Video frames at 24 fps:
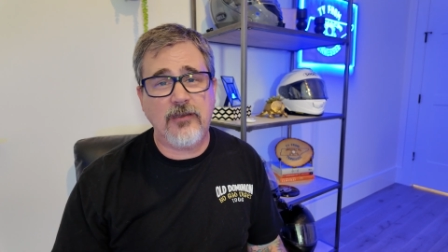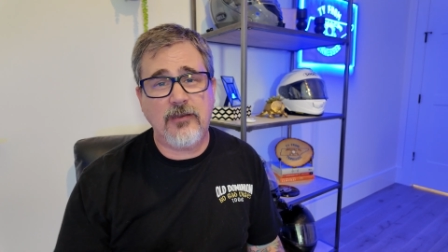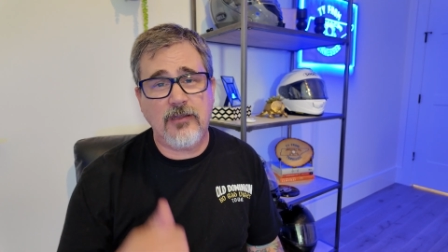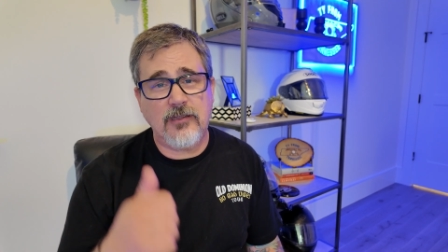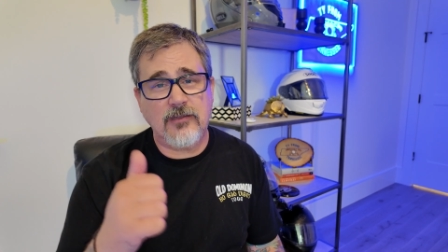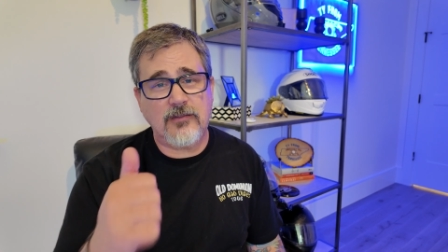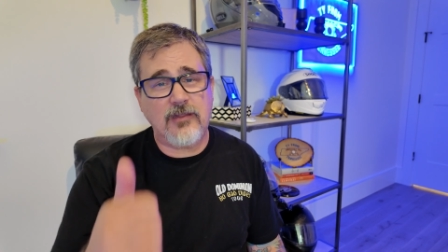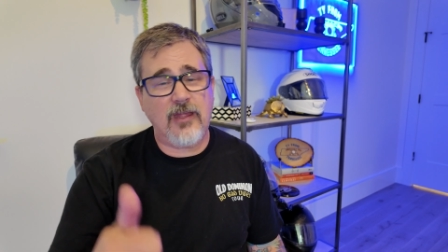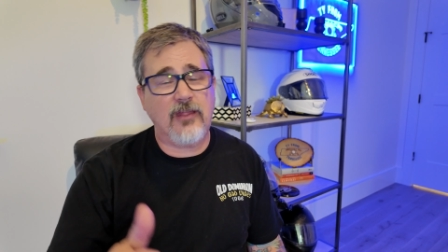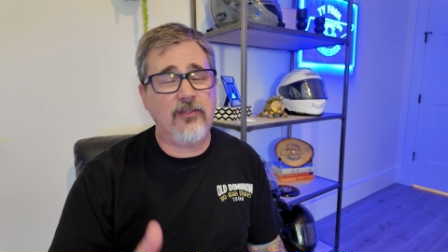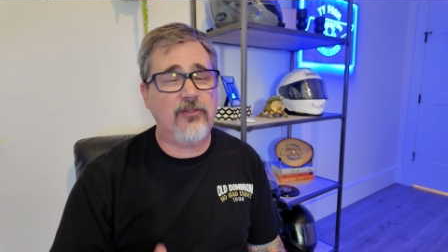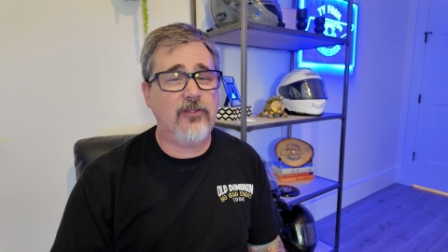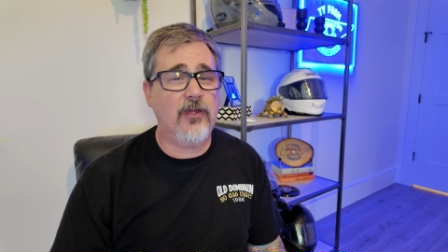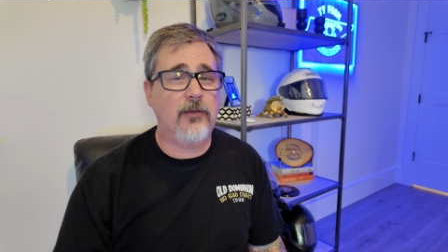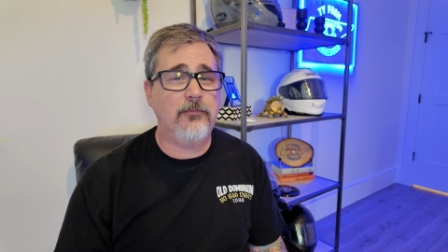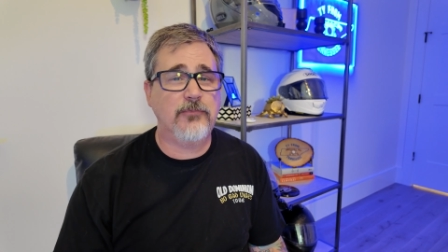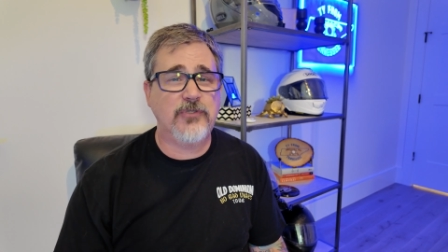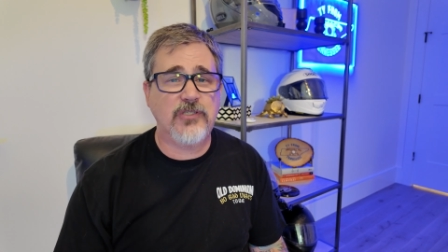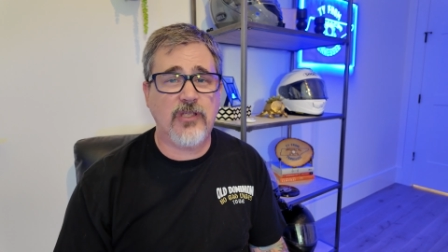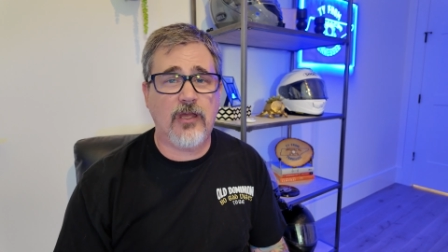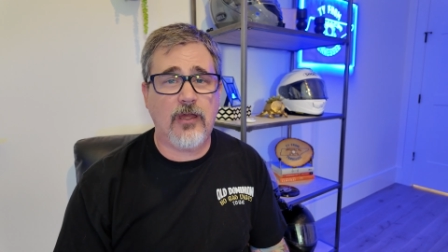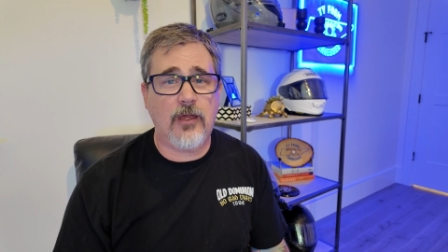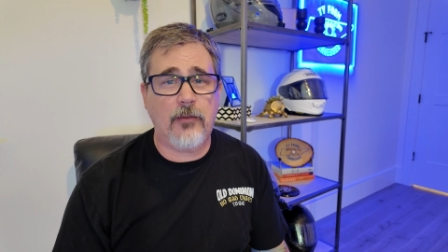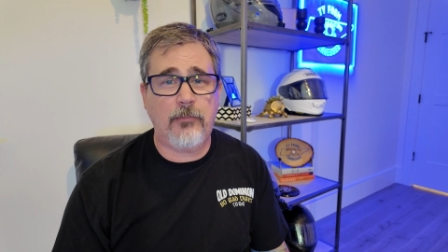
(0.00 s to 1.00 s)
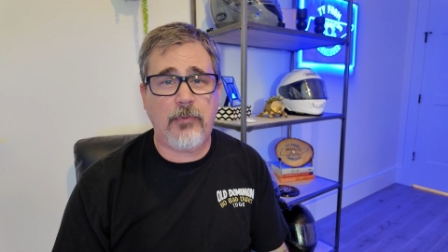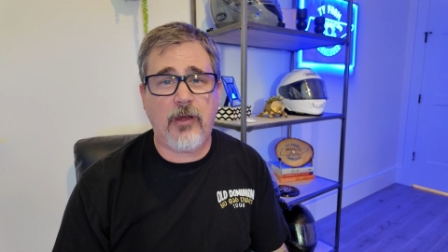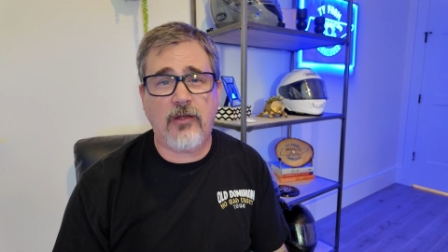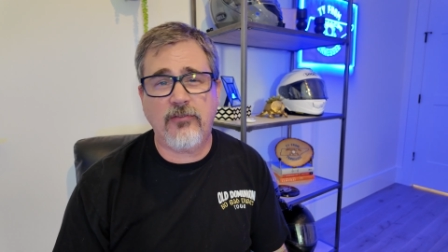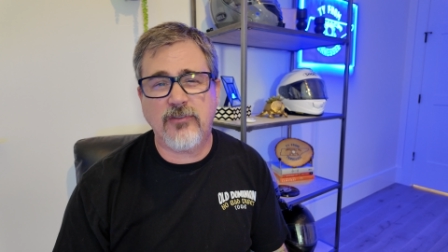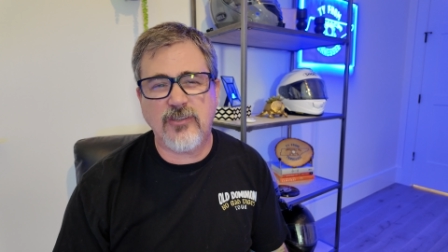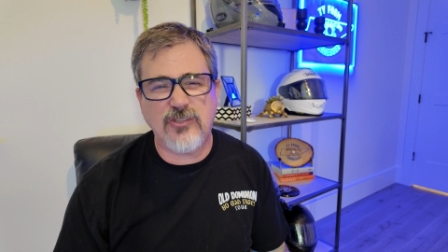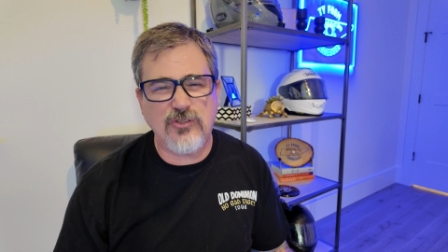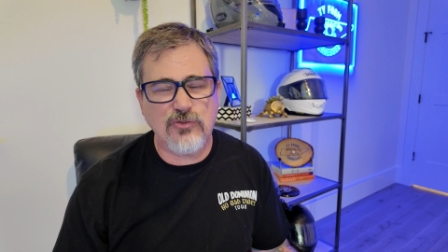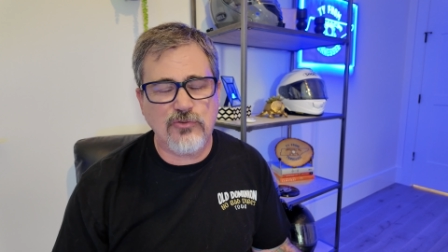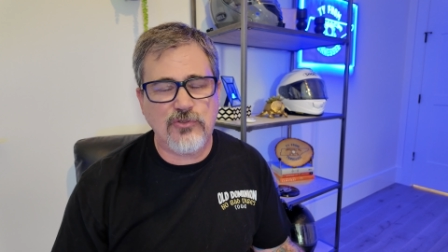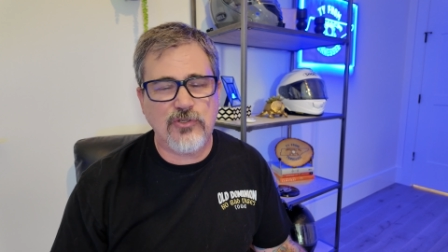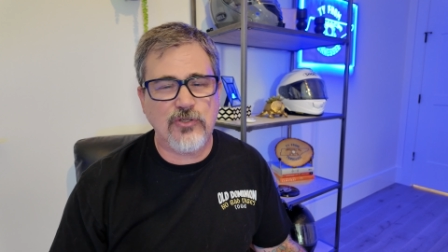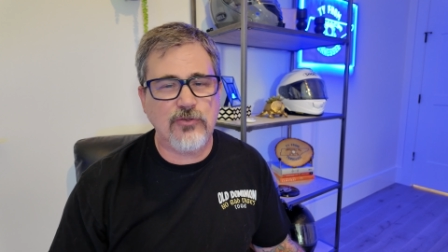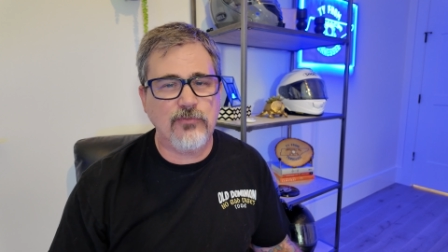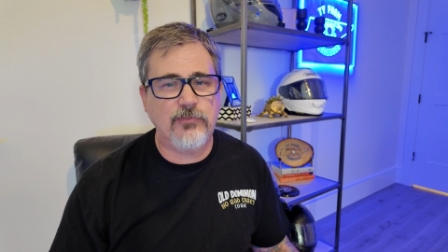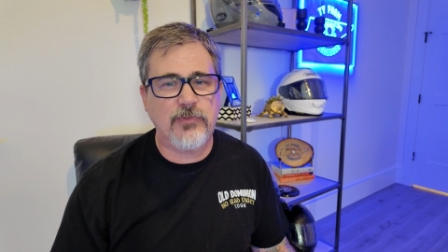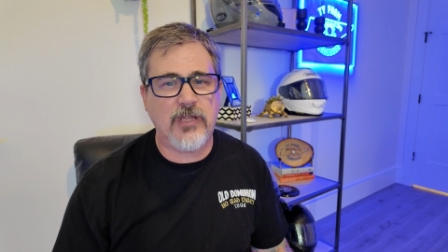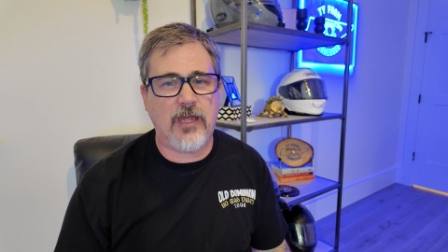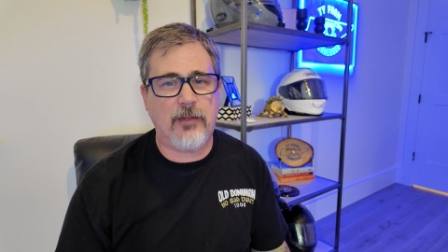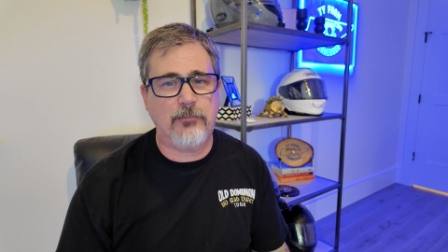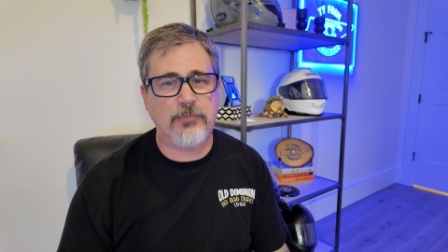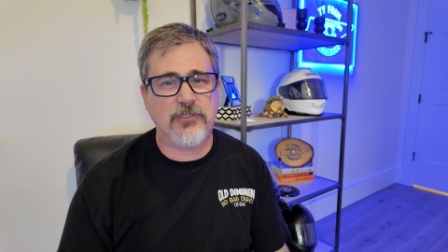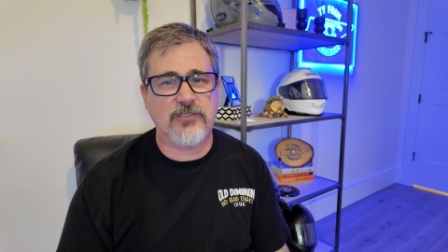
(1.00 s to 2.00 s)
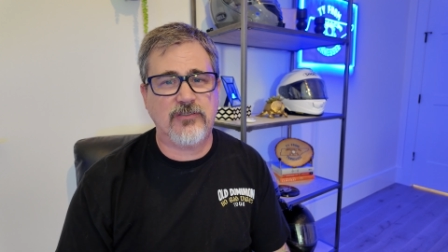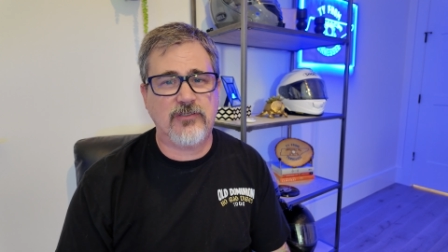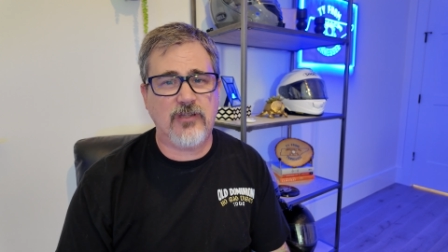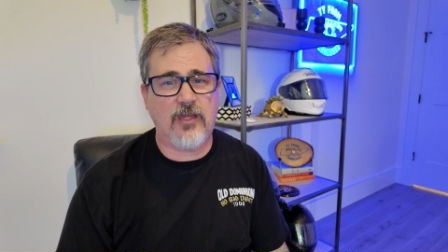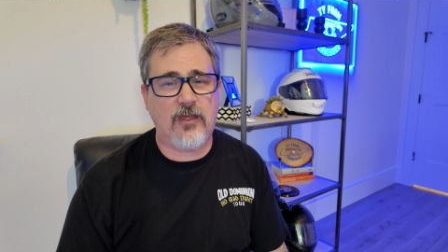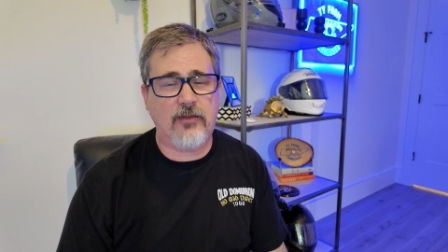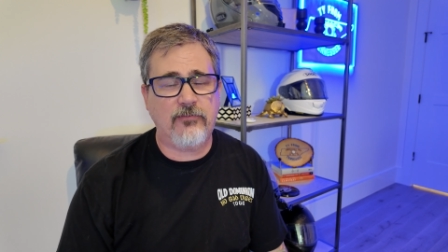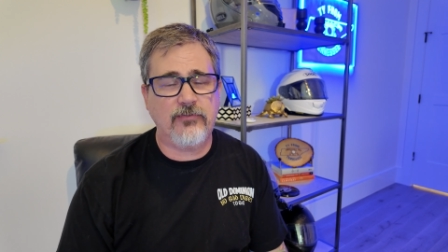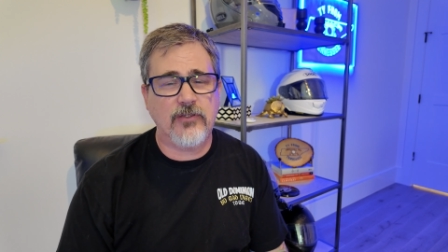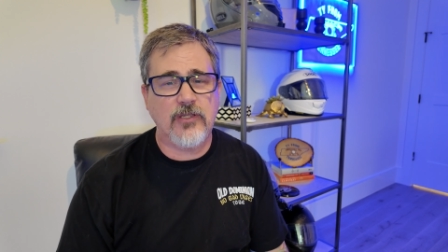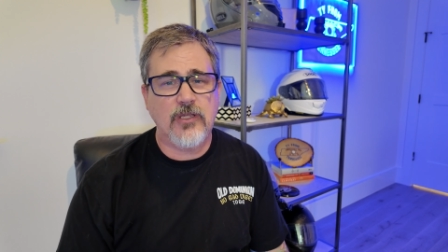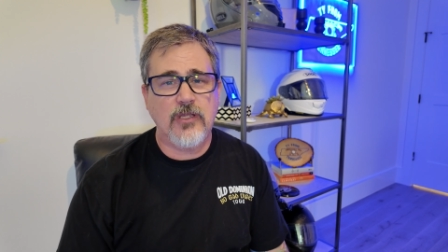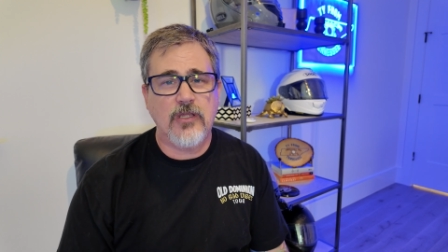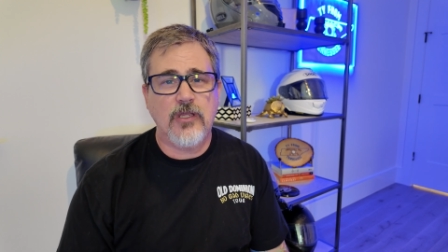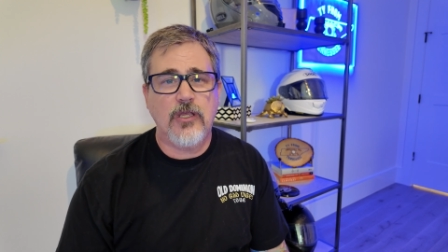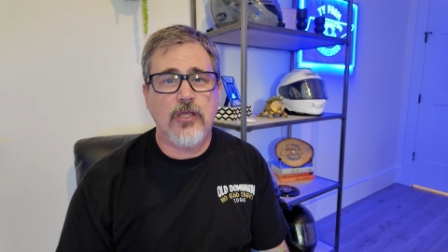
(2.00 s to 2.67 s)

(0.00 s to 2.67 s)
hit that thumbs up, all the YouTube type of stuff.